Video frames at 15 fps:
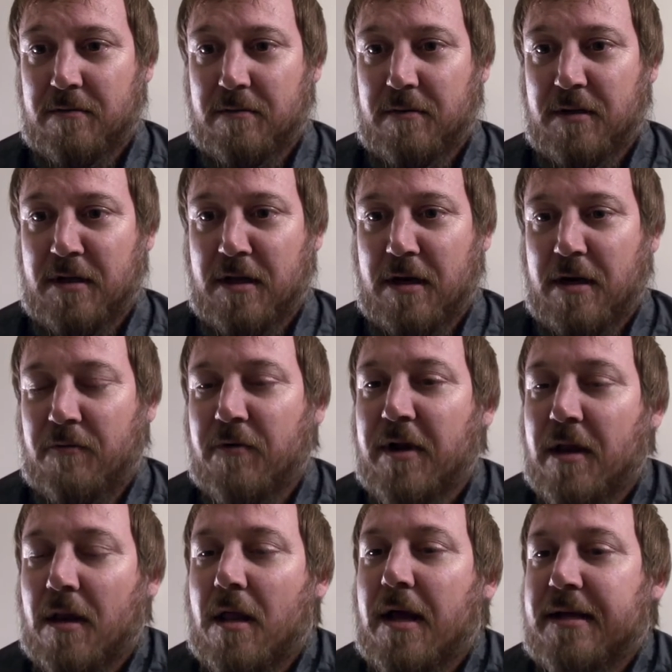And then I
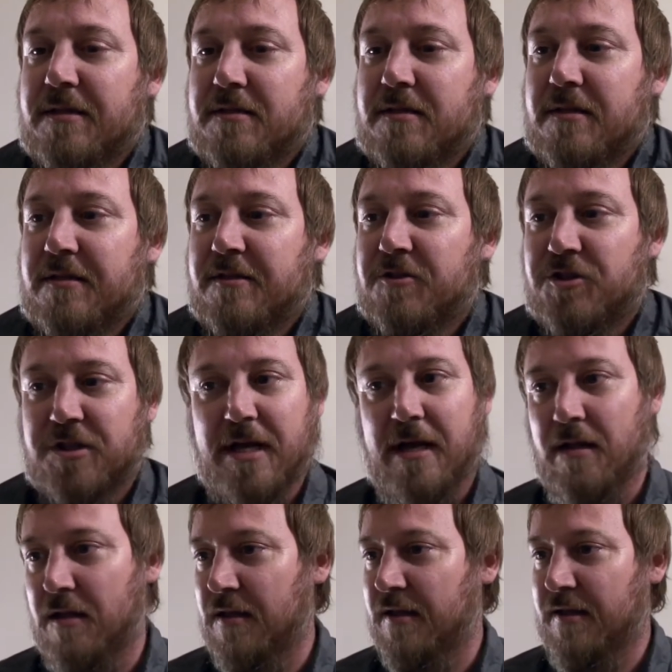realize that the
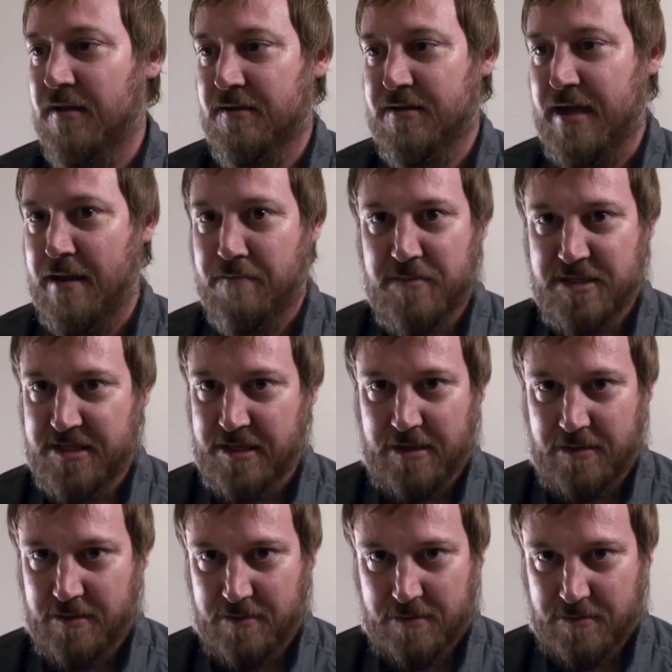shell is empty.
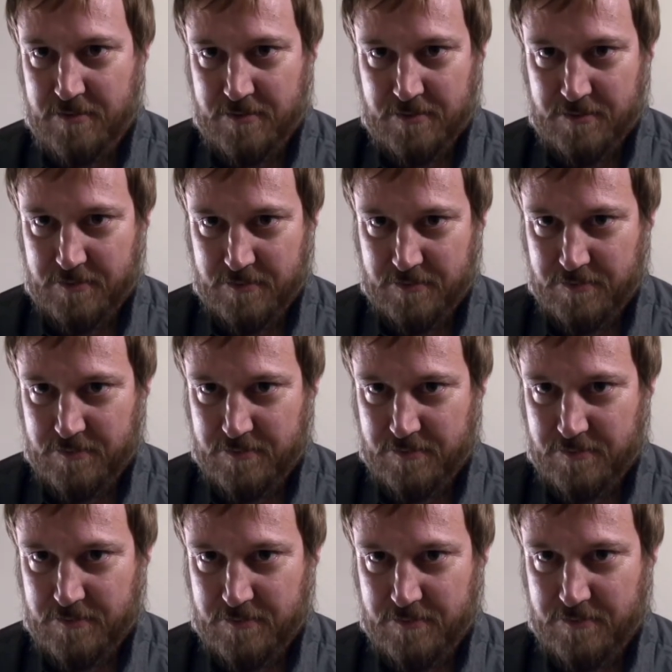
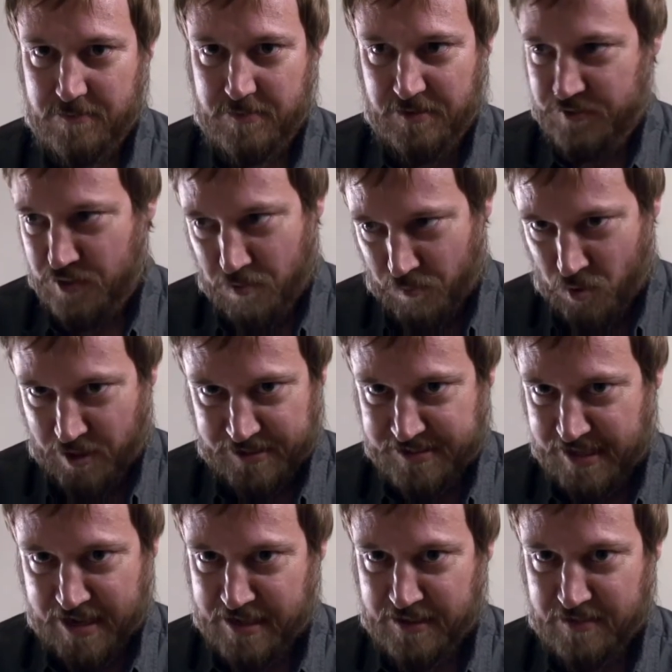There's no point
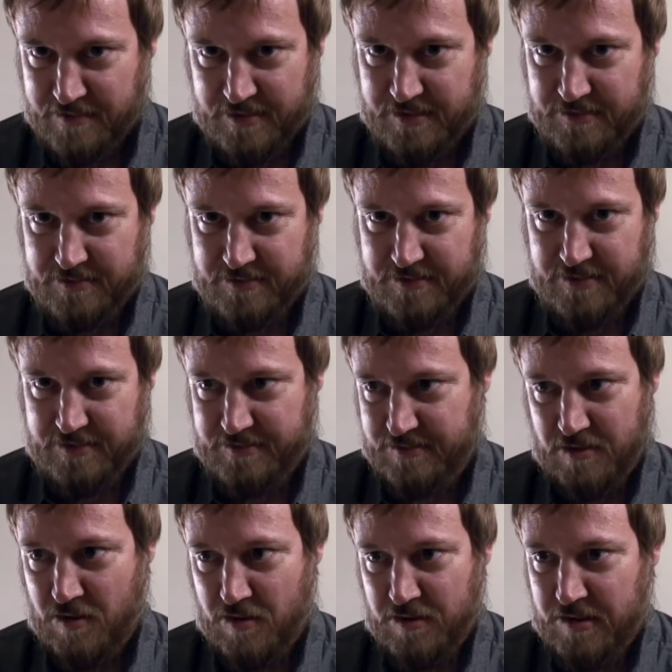to any of this. It's
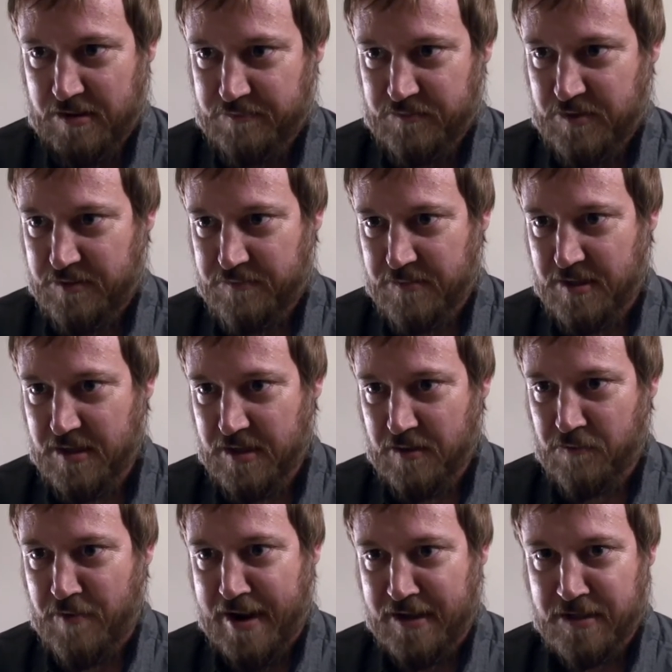all a
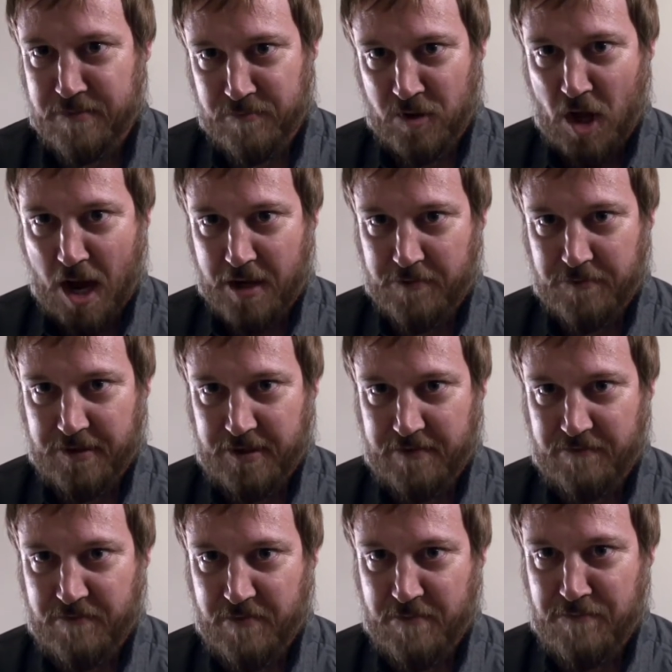random lottery
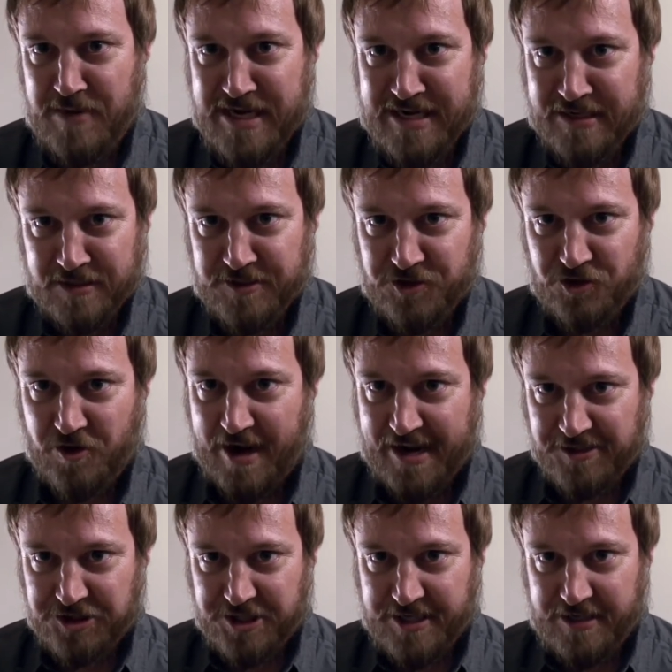of meaningless
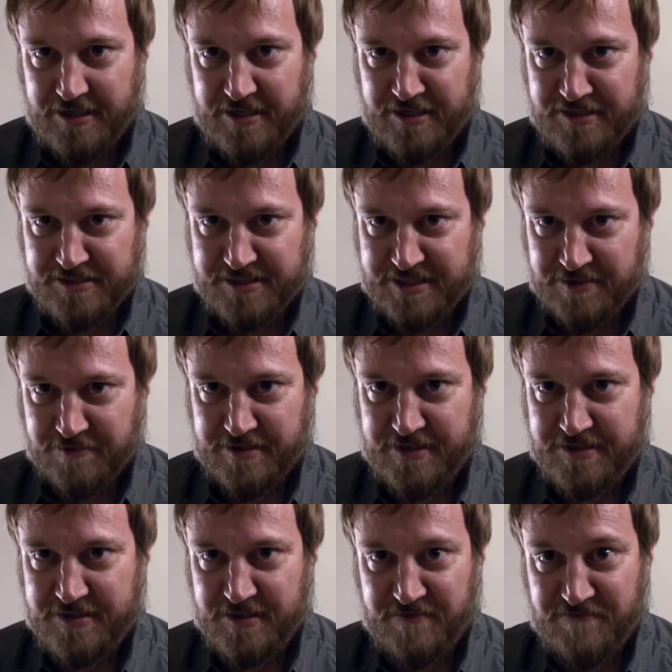tragedy in a
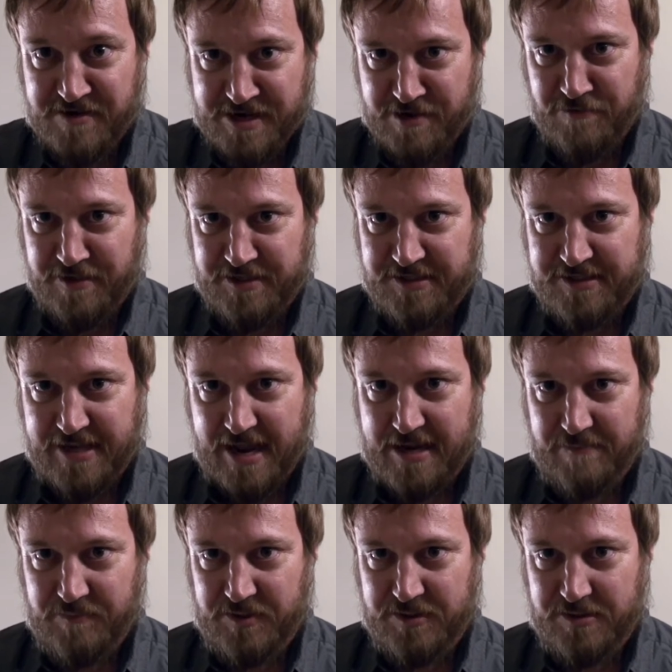series of near
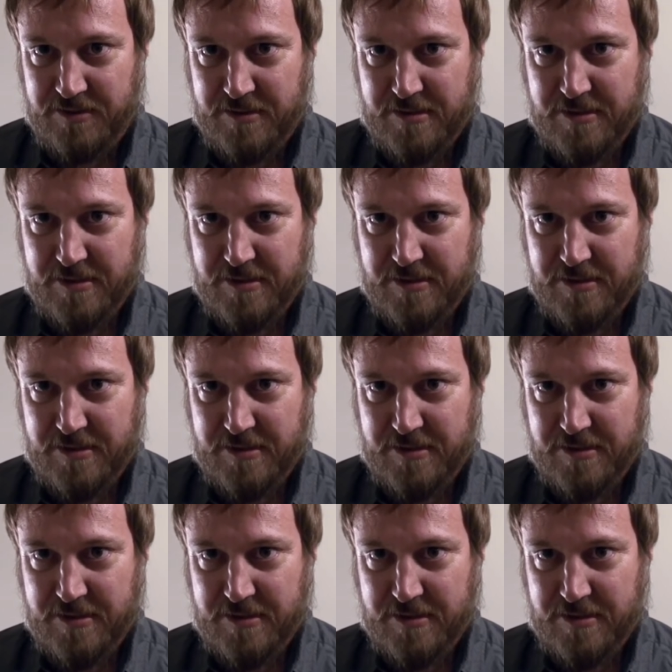escapes.